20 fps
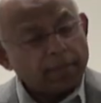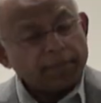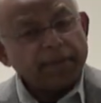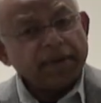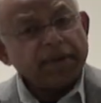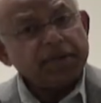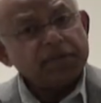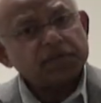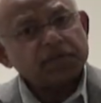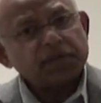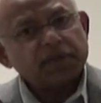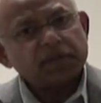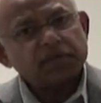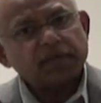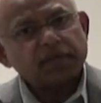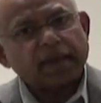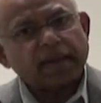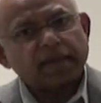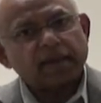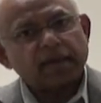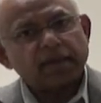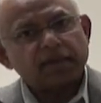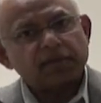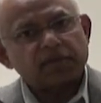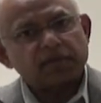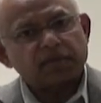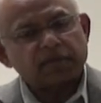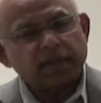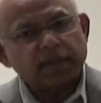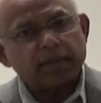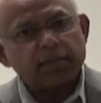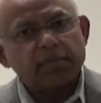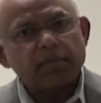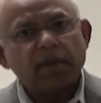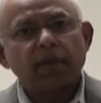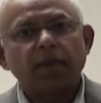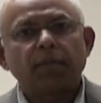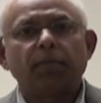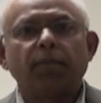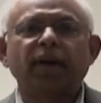PDCA cycle is
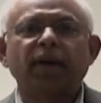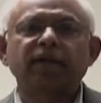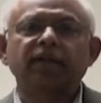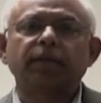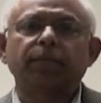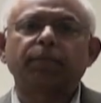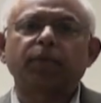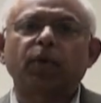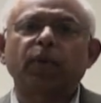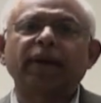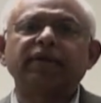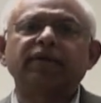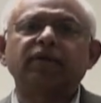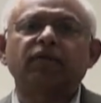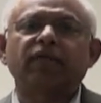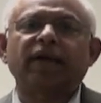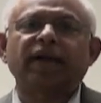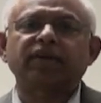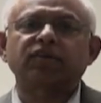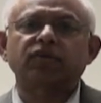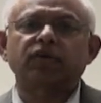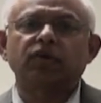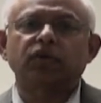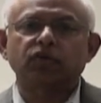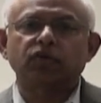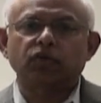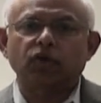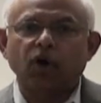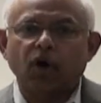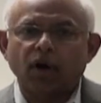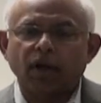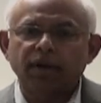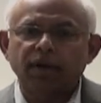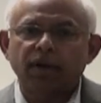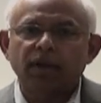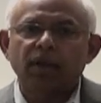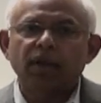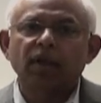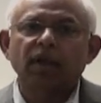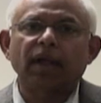same, but the preventive action is
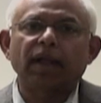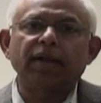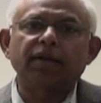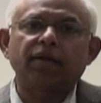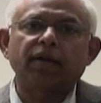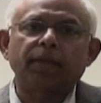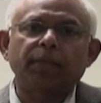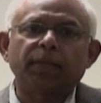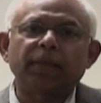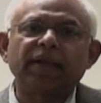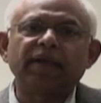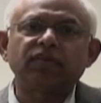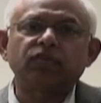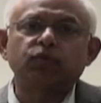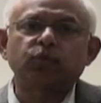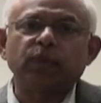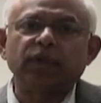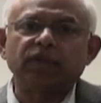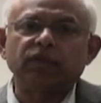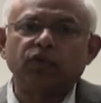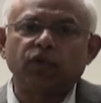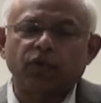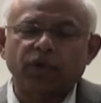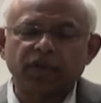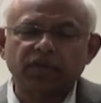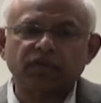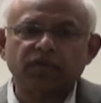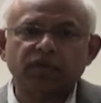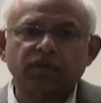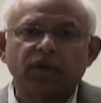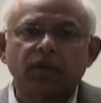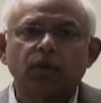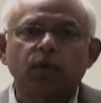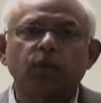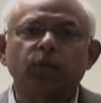gone and replaced with risk,